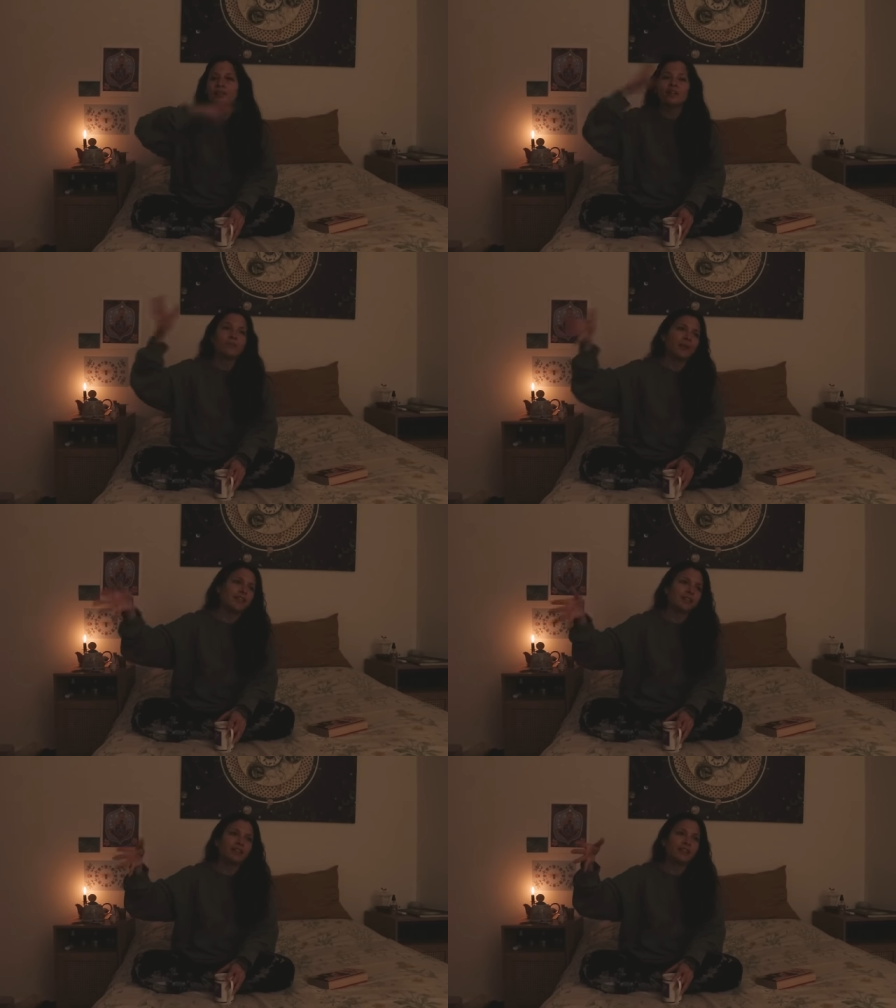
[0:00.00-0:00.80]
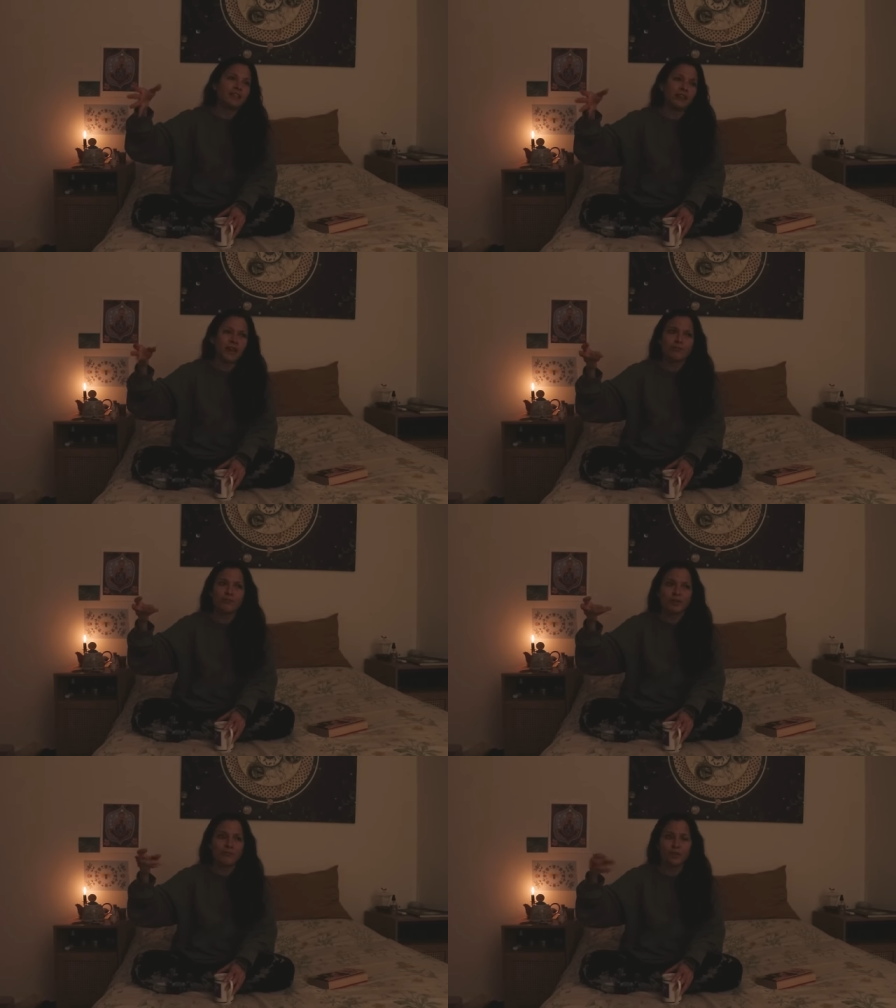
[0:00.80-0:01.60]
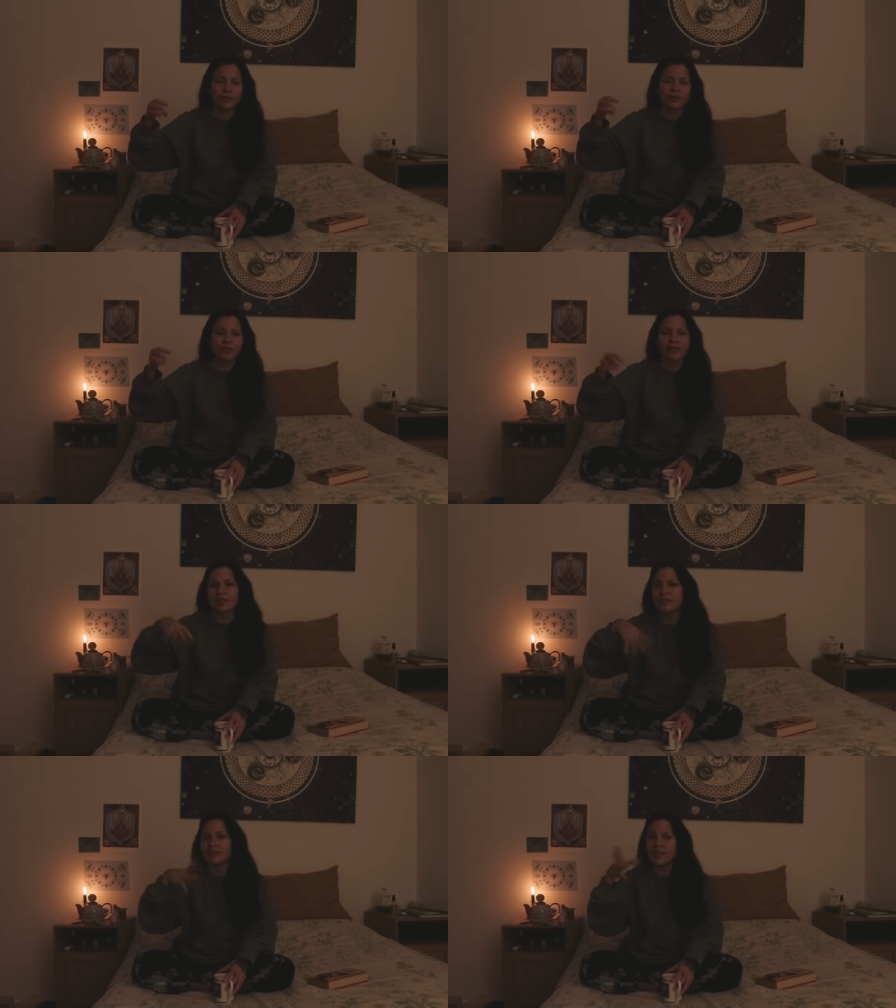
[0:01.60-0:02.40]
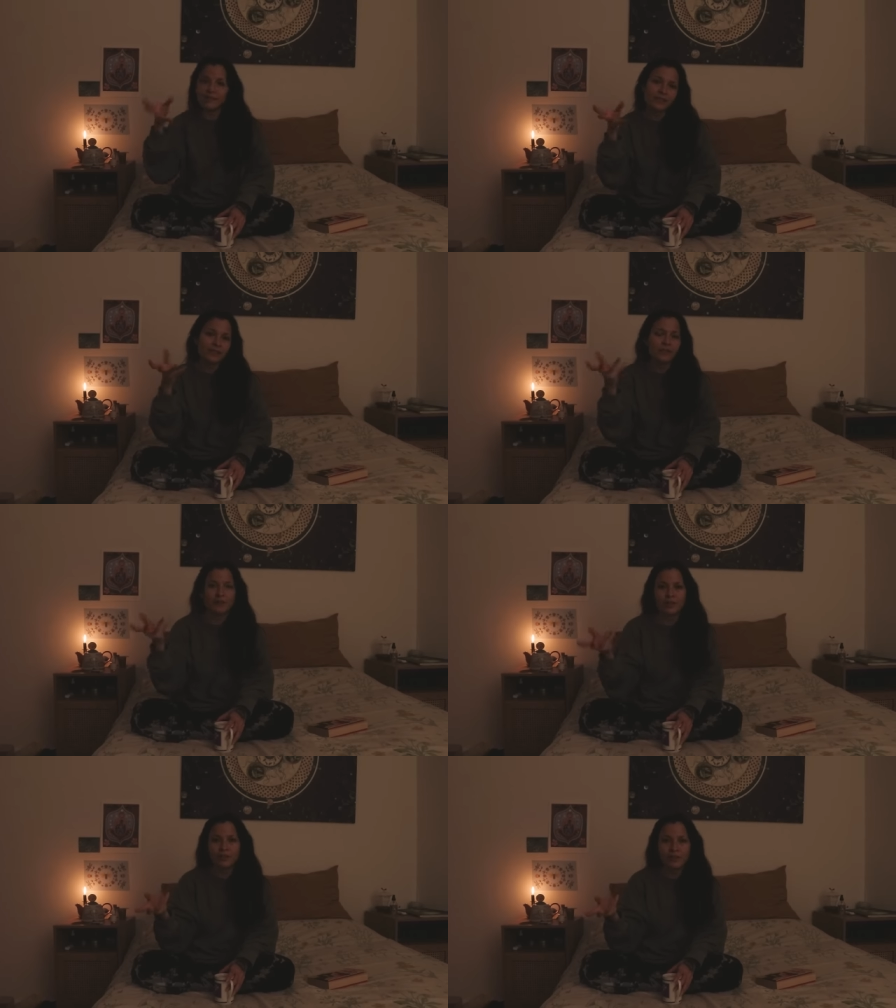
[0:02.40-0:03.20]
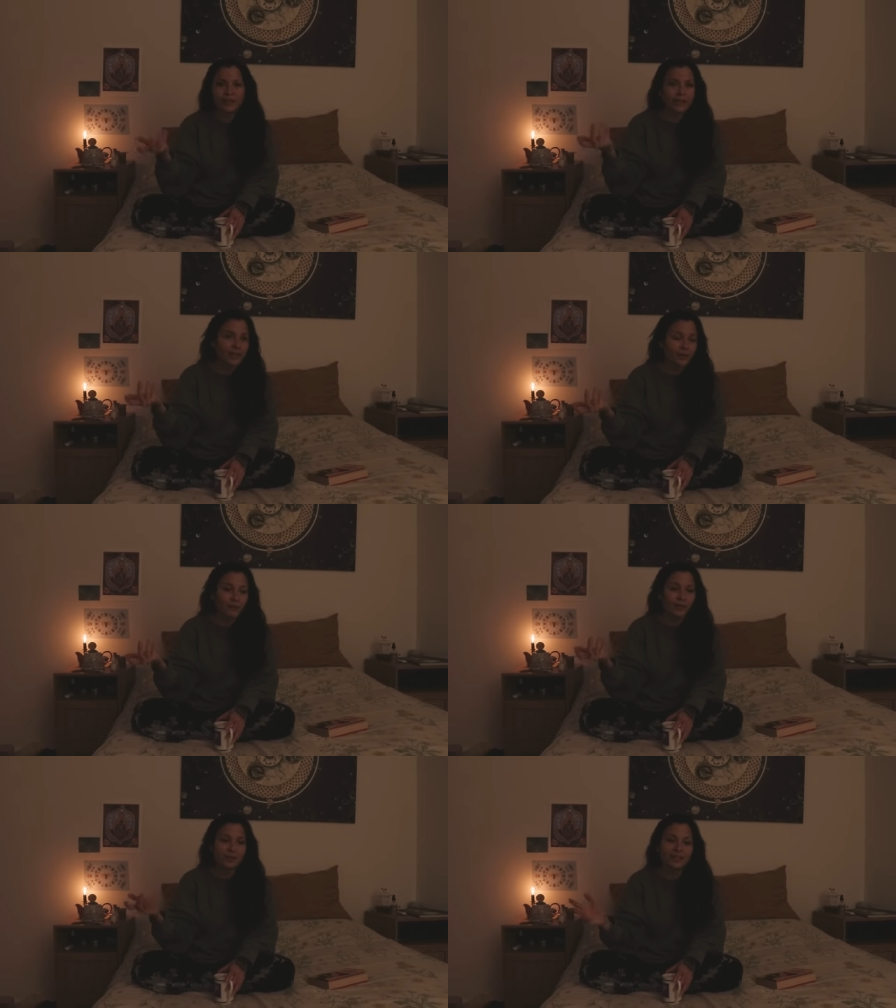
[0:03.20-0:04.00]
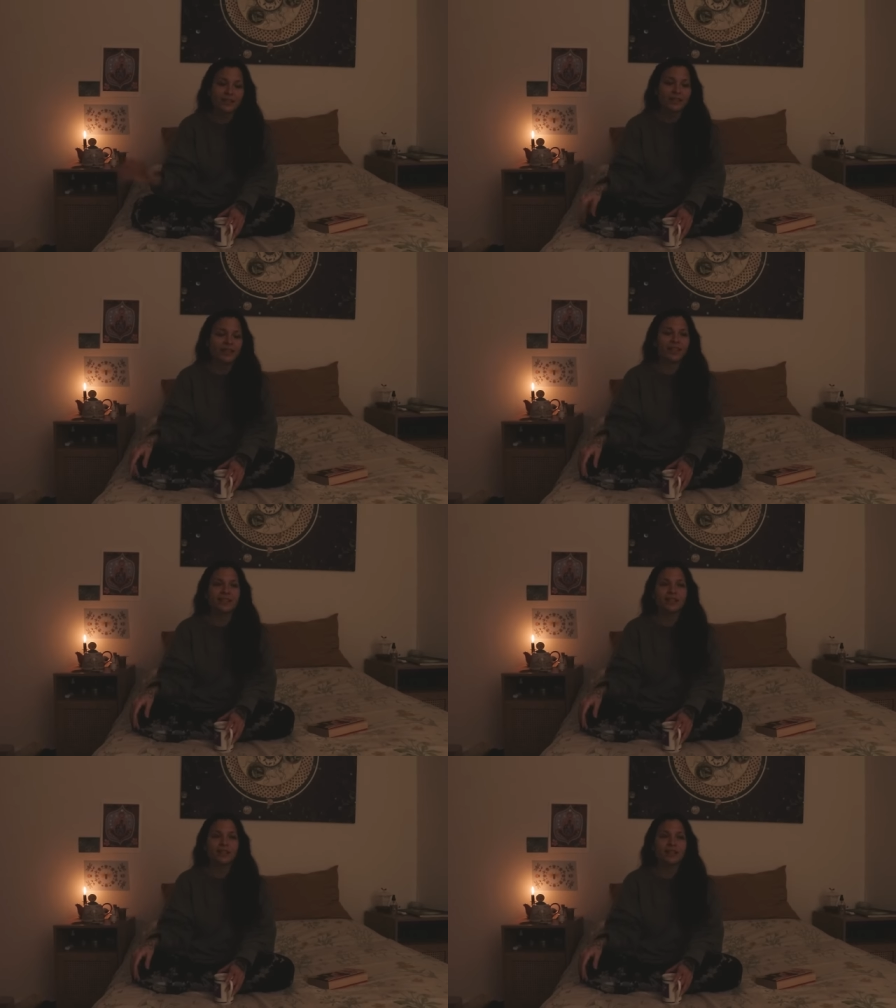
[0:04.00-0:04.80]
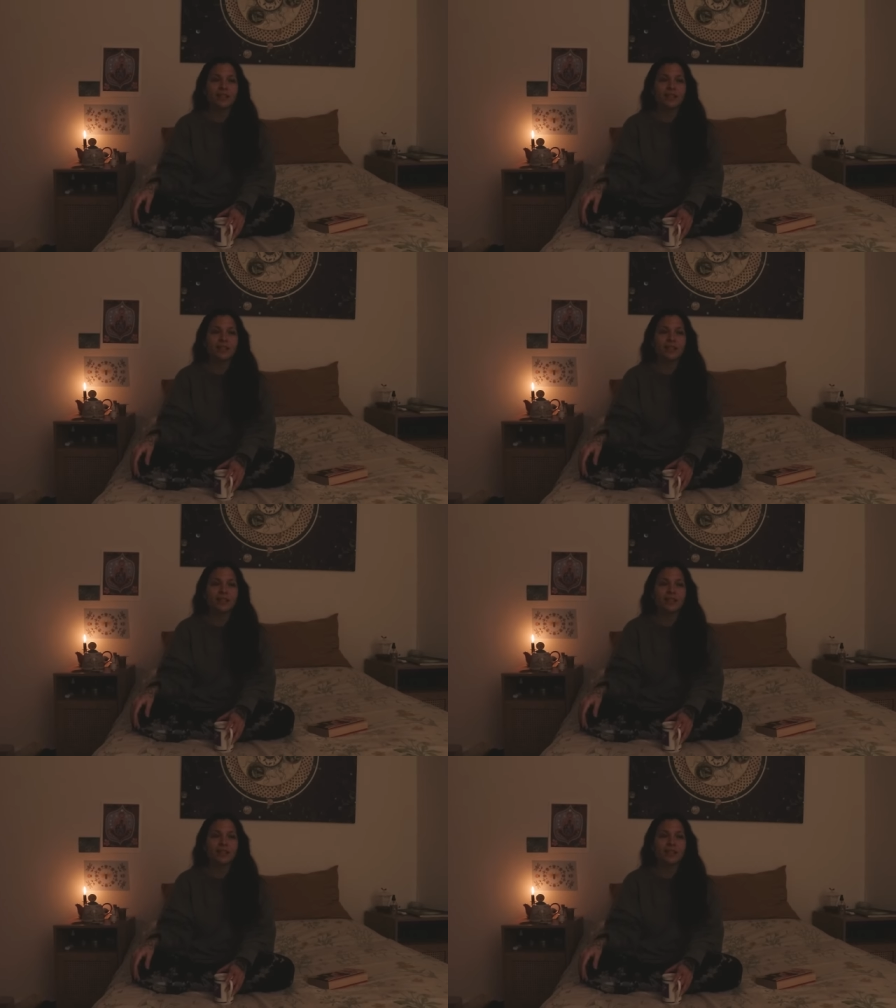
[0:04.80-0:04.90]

For the past year, I've been more in like the seven, seven thirty A M routine, and